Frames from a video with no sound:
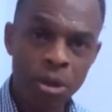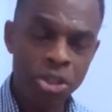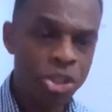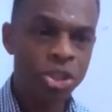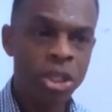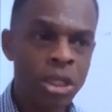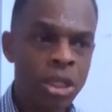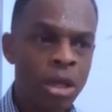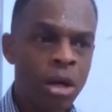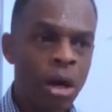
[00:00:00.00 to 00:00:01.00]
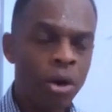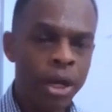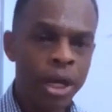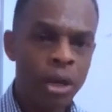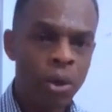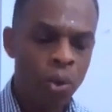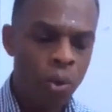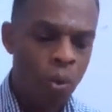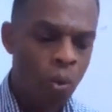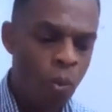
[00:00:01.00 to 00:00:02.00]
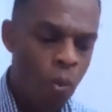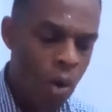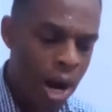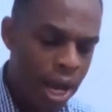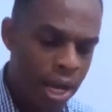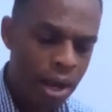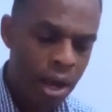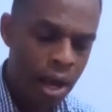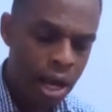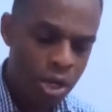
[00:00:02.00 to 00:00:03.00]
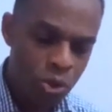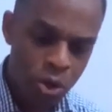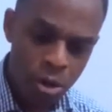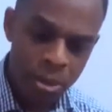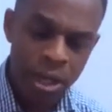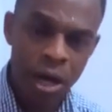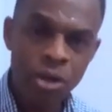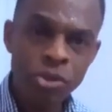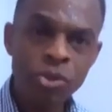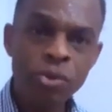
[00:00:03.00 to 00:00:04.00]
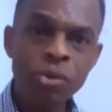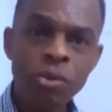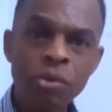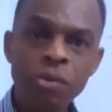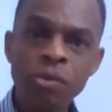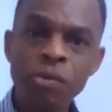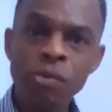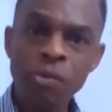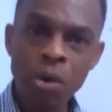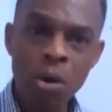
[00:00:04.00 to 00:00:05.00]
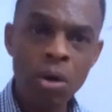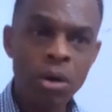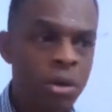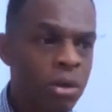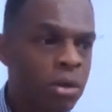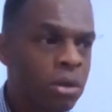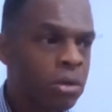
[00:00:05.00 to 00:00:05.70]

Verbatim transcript: say you're a politician, okay? Why are you coming out for